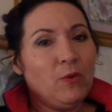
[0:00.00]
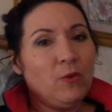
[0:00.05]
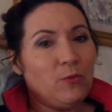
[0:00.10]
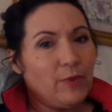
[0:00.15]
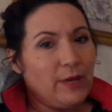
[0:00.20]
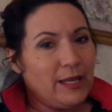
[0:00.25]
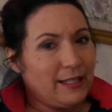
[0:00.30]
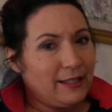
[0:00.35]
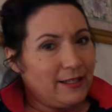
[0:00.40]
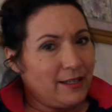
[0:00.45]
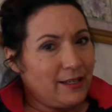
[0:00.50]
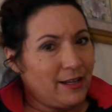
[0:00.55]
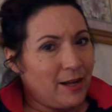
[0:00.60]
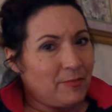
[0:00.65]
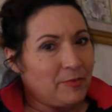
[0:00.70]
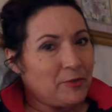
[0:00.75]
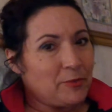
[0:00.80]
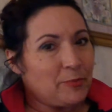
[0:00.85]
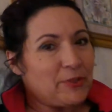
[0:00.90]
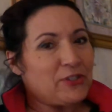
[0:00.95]
Weekly
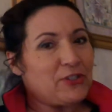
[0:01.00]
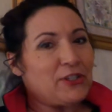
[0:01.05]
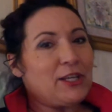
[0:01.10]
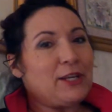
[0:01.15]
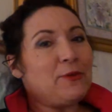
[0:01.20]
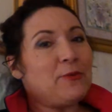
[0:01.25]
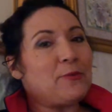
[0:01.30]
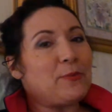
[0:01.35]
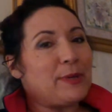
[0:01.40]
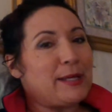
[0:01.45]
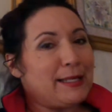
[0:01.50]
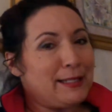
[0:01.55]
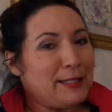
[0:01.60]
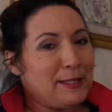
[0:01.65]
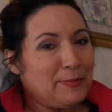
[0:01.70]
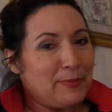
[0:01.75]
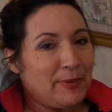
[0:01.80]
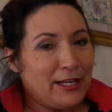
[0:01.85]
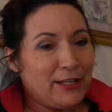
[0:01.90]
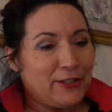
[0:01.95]
accomplishment sheet, weekly
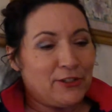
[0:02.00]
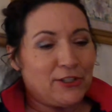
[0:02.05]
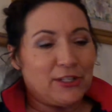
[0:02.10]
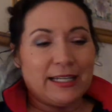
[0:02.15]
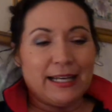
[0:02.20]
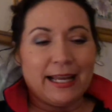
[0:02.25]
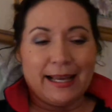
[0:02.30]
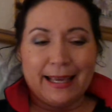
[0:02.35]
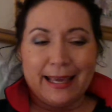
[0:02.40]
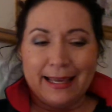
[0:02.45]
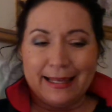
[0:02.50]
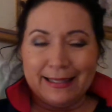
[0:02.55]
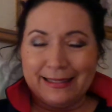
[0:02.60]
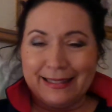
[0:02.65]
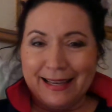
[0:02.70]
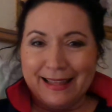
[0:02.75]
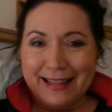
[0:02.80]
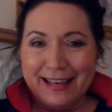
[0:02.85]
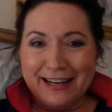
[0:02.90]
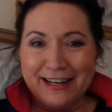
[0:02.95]
plan sheet. I can't
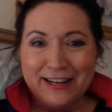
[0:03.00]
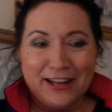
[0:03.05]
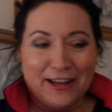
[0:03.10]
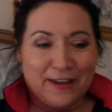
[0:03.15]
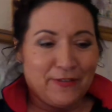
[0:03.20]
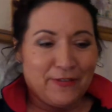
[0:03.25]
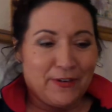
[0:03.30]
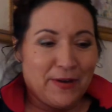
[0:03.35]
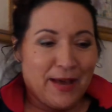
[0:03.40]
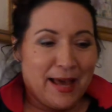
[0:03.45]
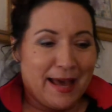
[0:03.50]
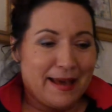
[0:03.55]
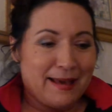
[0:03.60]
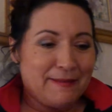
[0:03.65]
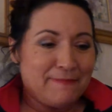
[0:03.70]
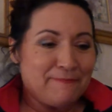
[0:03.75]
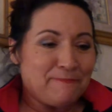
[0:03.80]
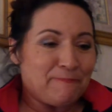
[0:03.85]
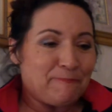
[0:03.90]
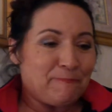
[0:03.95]
say that enough, okay?